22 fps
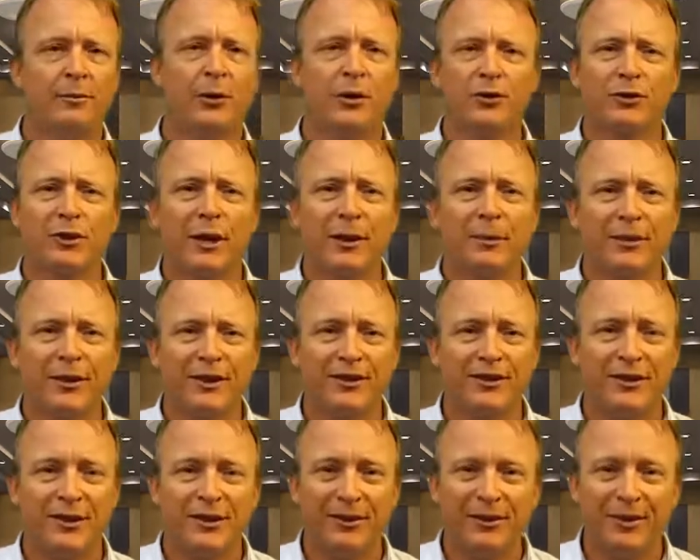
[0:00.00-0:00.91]
Most
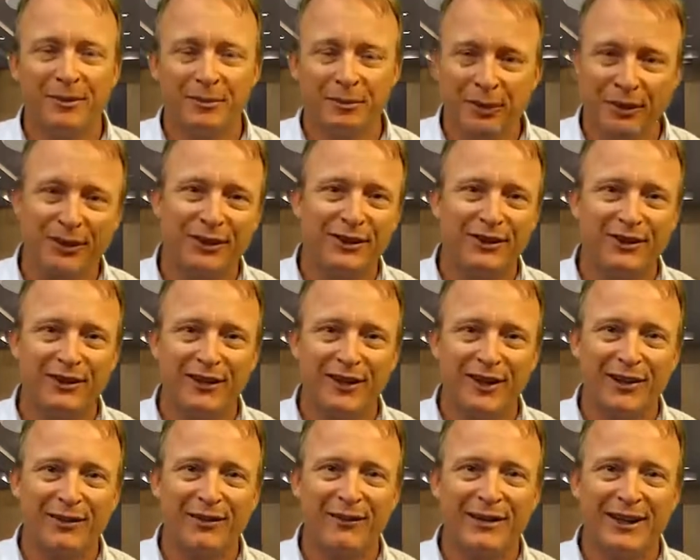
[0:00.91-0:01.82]
companies don't even put their
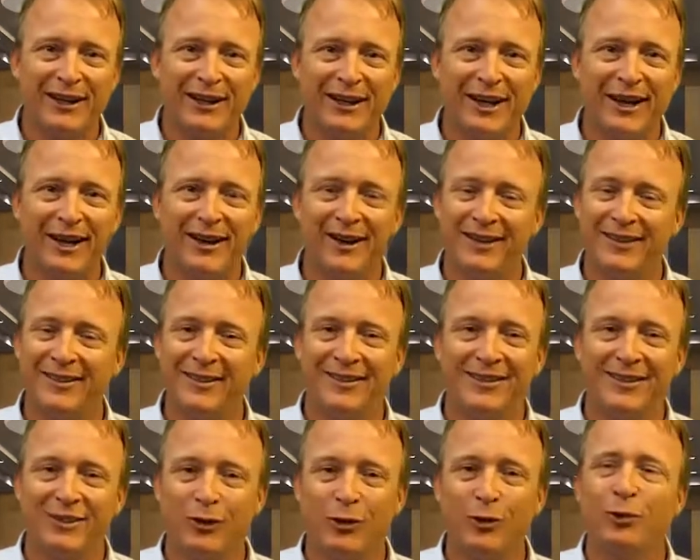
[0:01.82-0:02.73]
stuff in there.
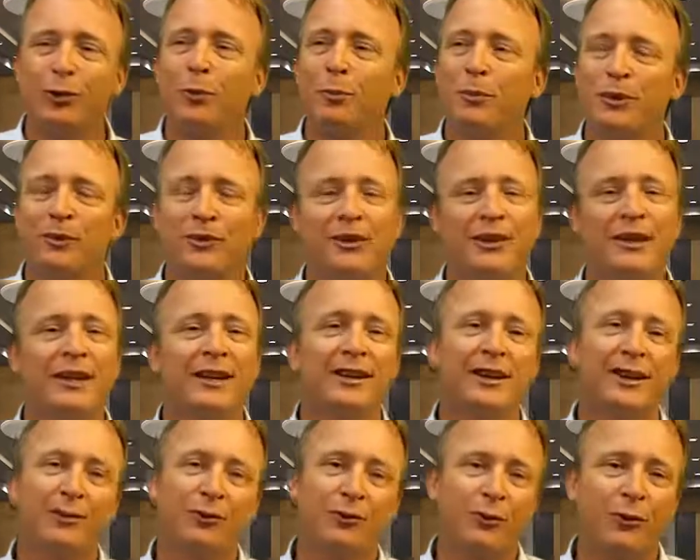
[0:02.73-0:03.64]
It's, Google puts it
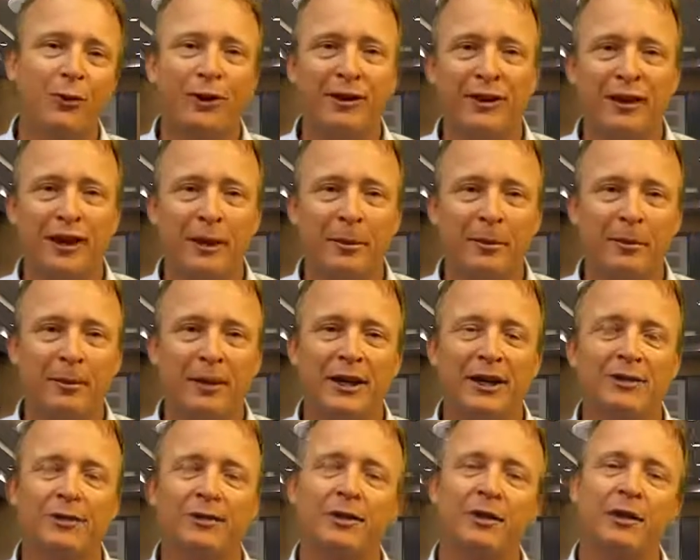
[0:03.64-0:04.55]
in there for them,
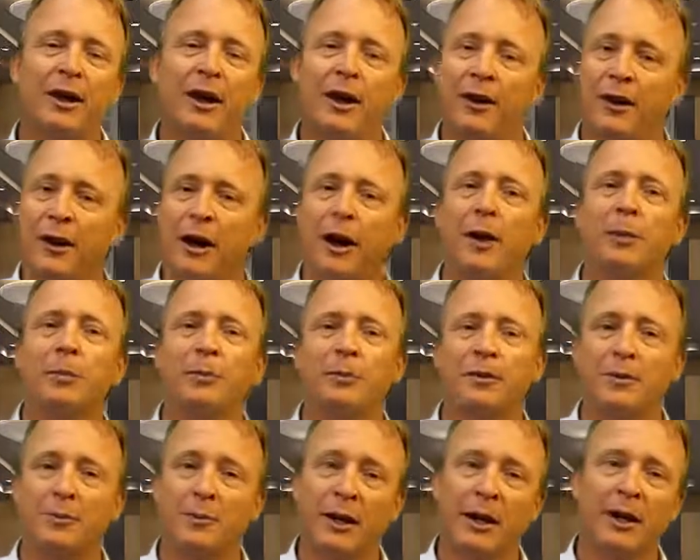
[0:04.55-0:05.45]
but if they're not
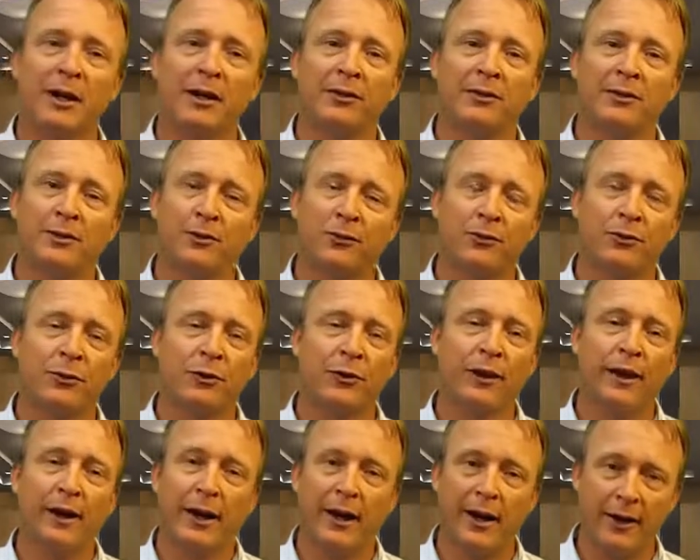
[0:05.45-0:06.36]
optimized
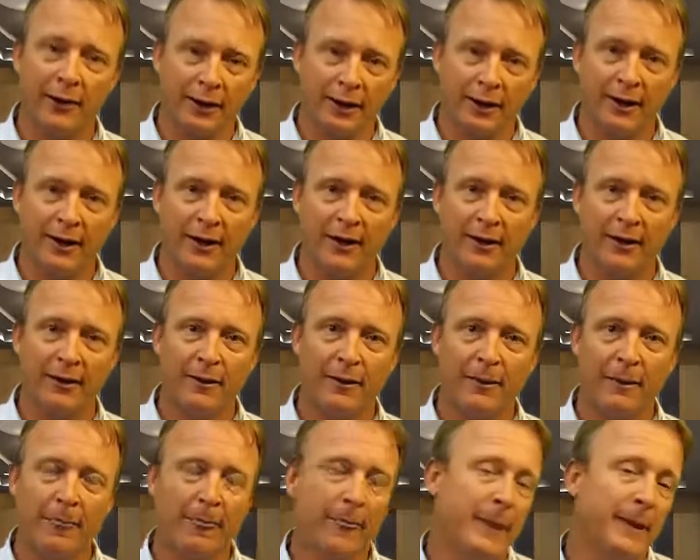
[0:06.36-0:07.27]
for the area,
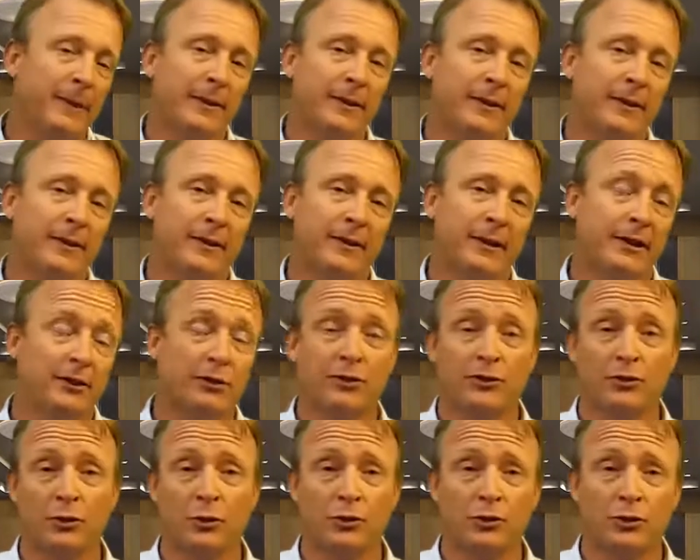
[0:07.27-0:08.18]
then they
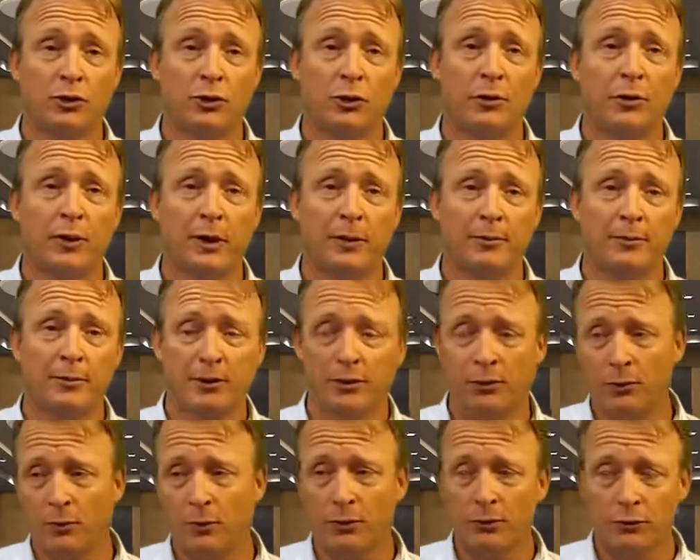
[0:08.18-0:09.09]
just don't show up.
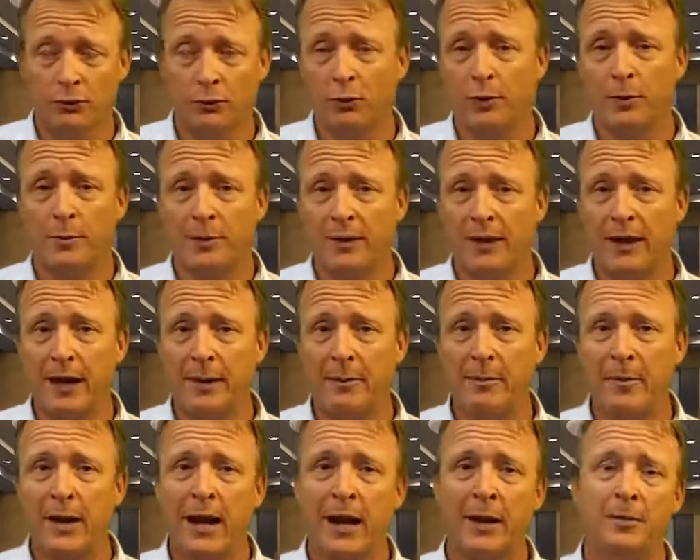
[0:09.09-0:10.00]
You won't show up on
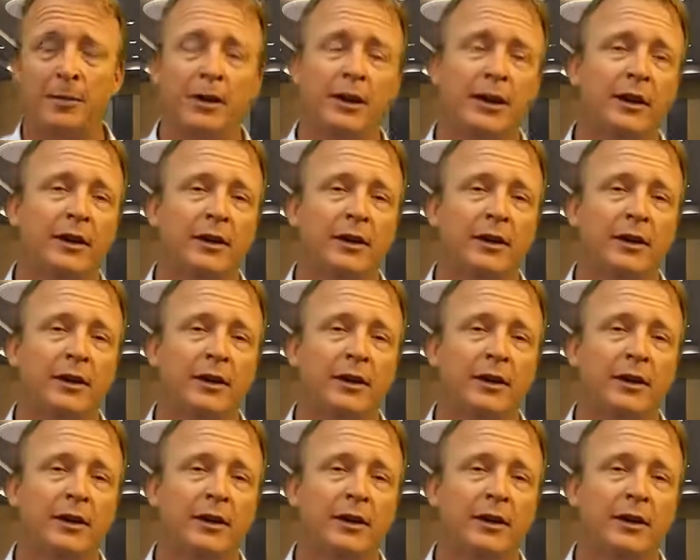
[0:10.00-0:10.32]
that map.